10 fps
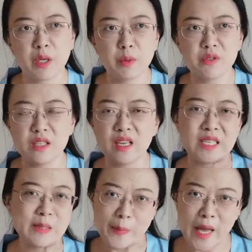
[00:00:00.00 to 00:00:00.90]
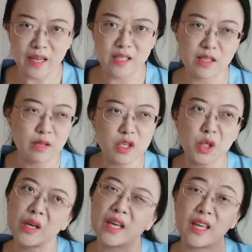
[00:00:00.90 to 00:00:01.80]
People didn't expect a T V
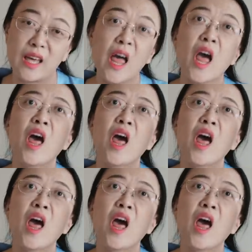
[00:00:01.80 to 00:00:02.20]
show can get